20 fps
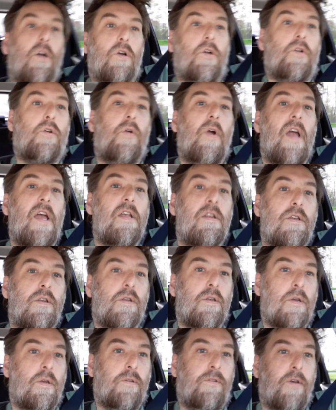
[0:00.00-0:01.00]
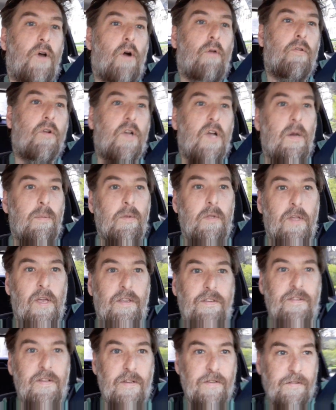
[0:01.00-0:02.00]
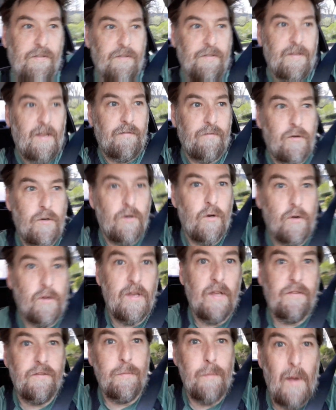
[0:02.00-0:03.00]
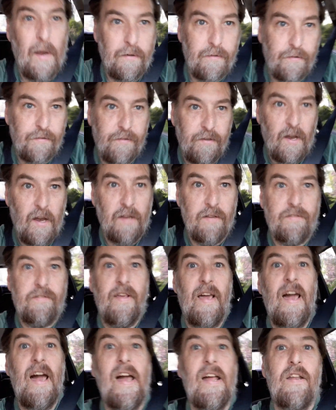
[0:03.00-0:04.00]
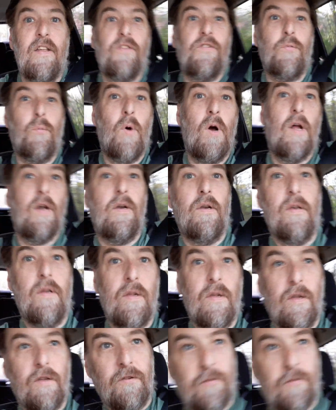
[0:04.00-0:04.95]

Great to overcome the laziness this afternoon and get some exercise. That is what is